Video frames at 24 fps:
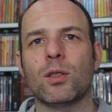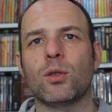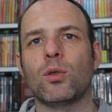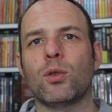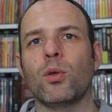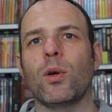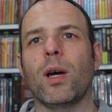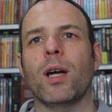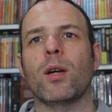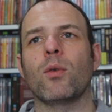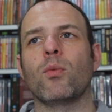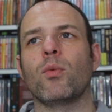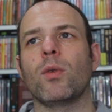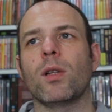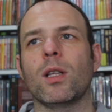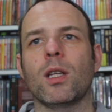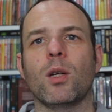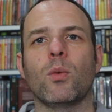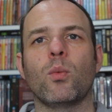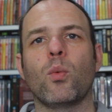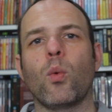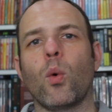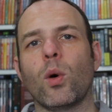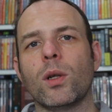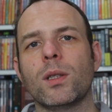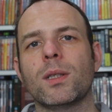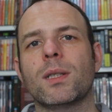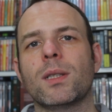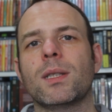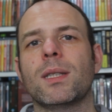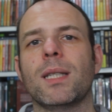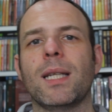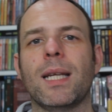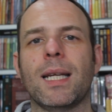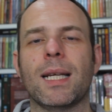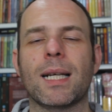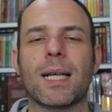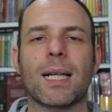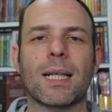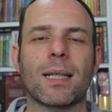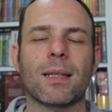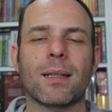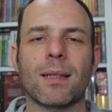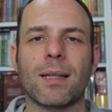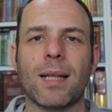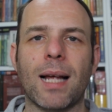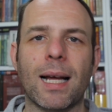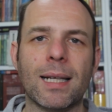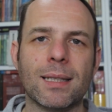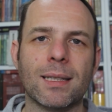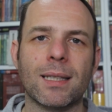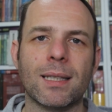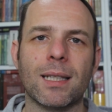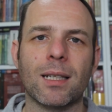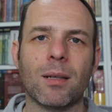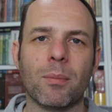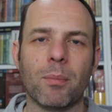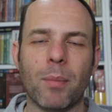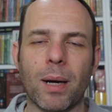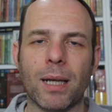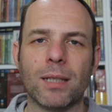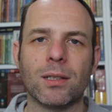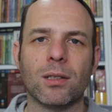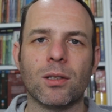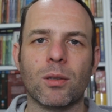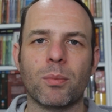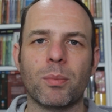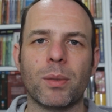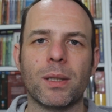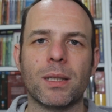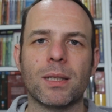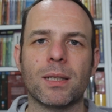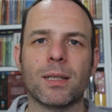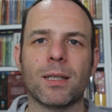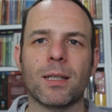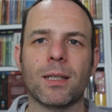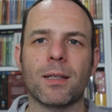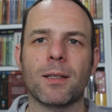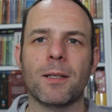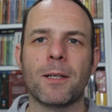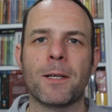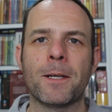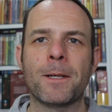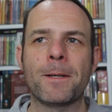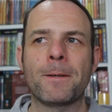Do I really want a classic masterpiece that